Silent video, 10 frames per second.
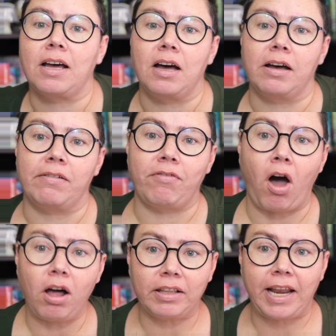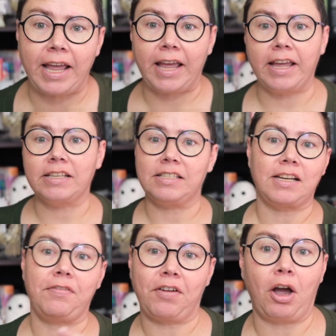of holiday
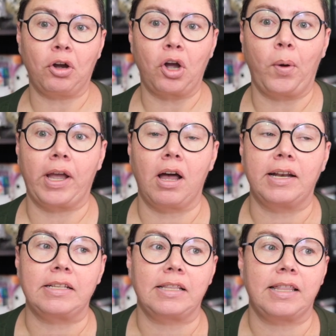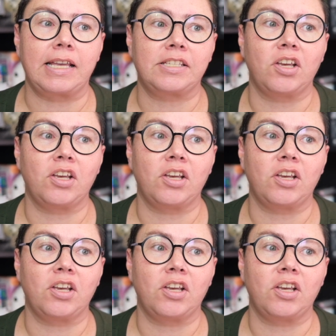stuff going on and things,